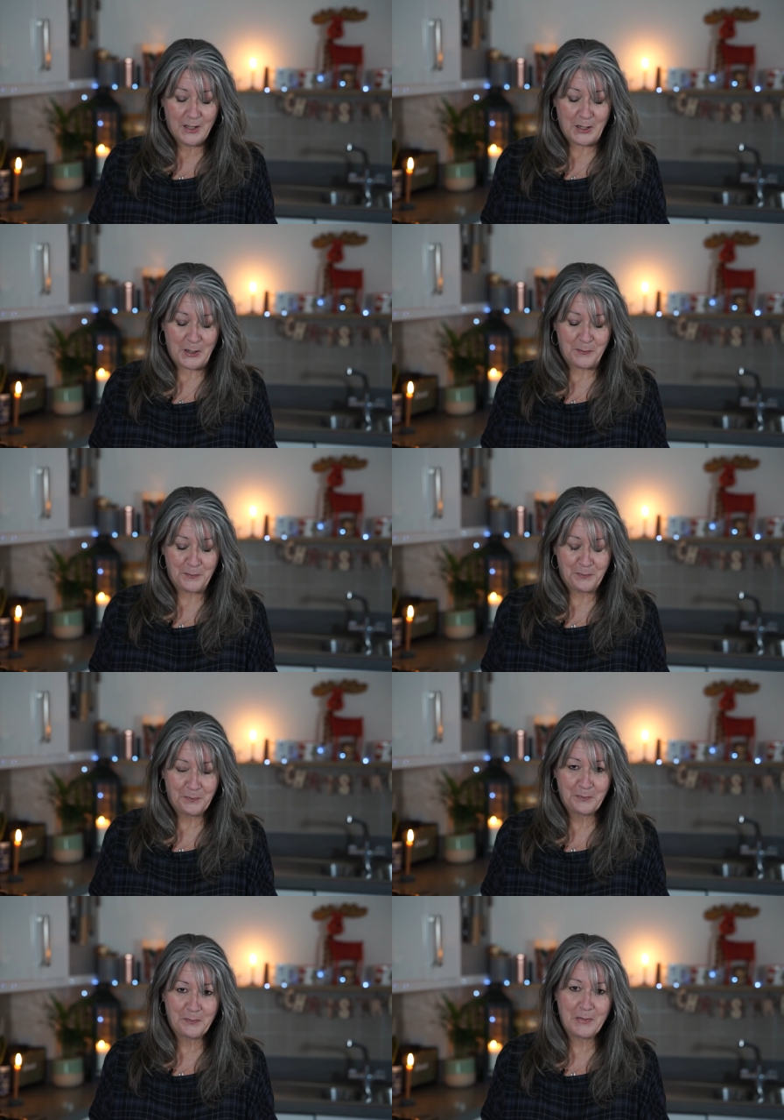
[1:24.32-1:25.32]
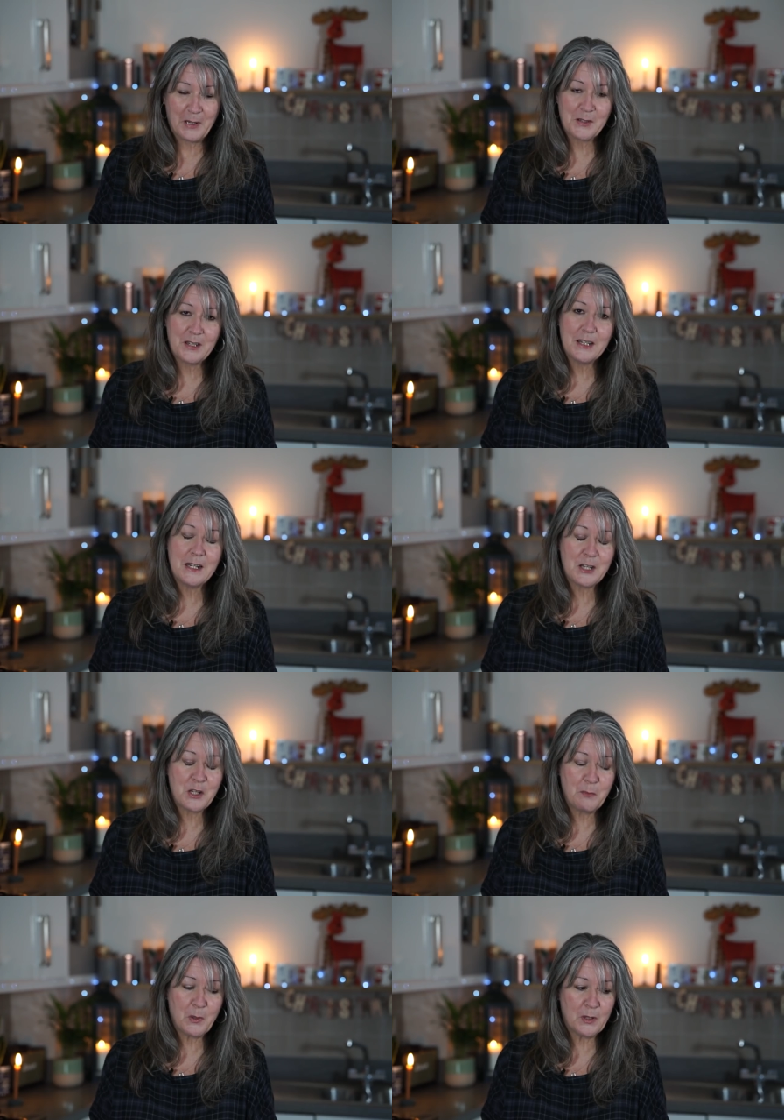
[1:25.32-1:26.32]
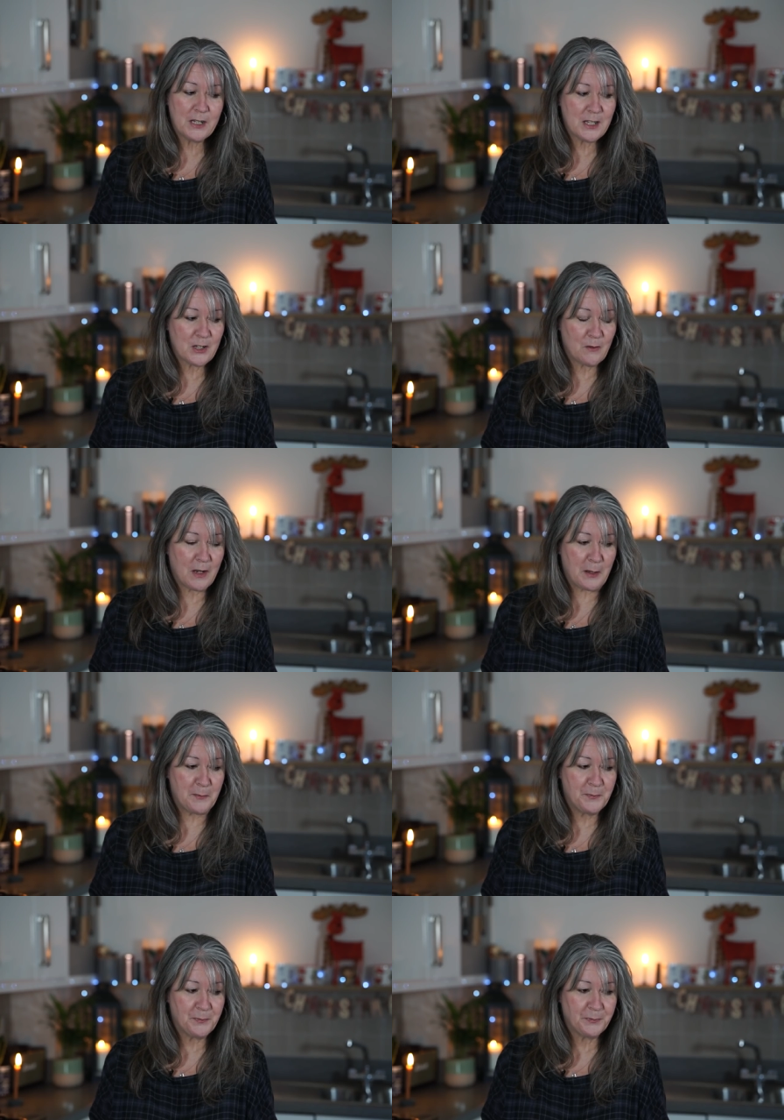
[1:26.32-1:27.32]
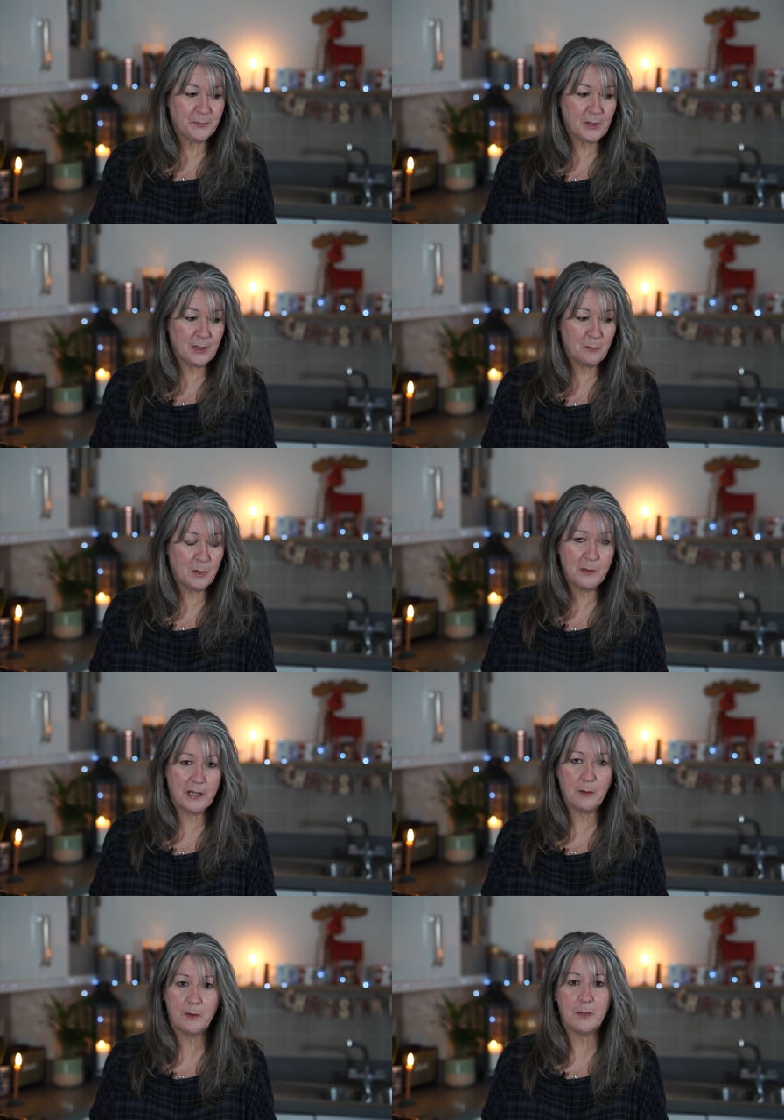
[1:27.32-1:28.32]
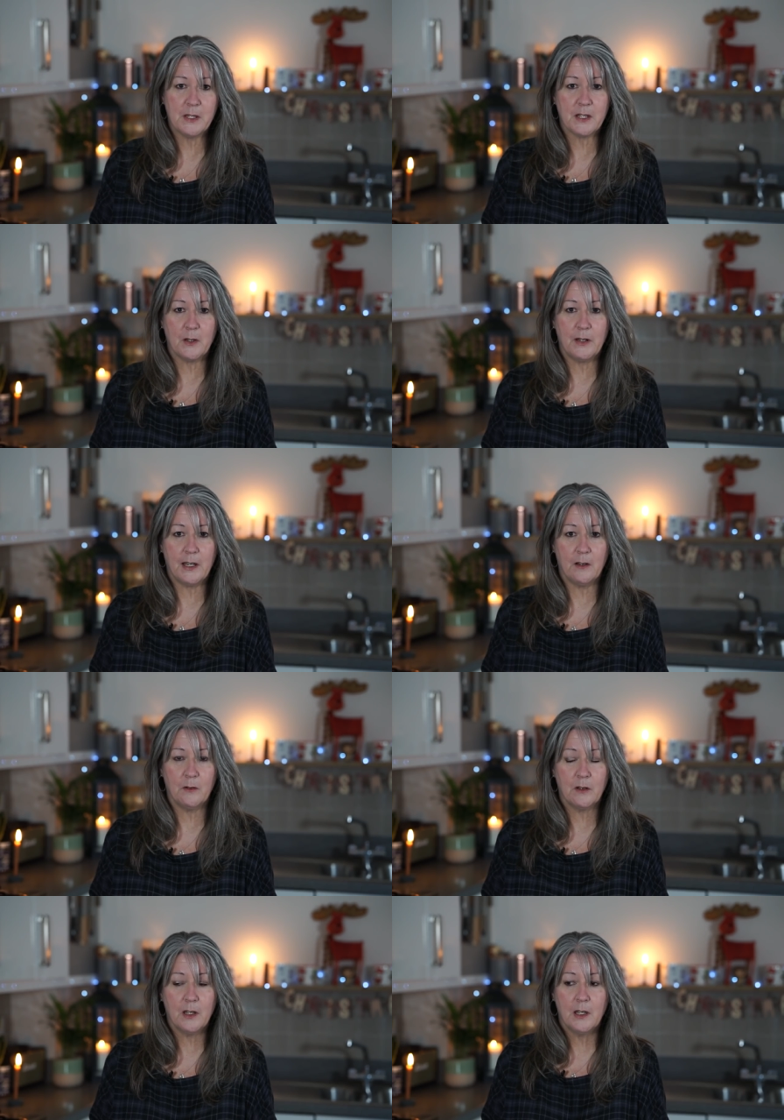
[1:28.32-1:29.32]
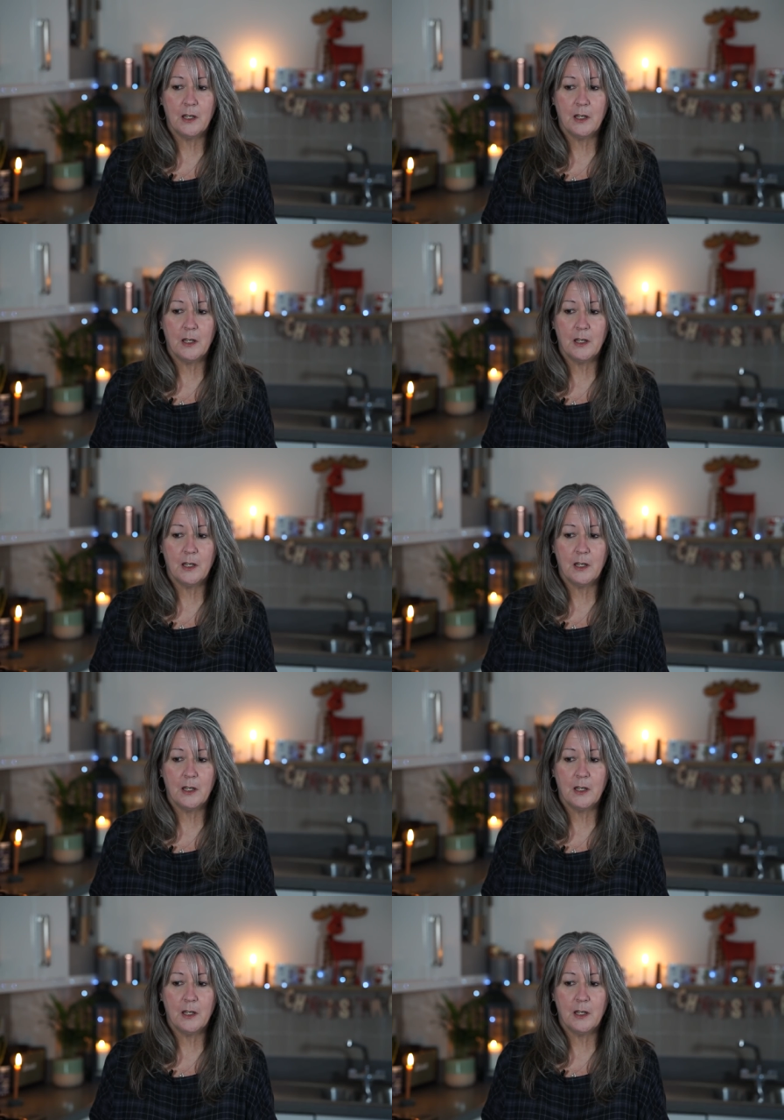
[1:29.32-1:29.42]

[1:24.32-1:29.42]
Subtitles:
Because I did actually put on Instagram, probably a couple of months ago now,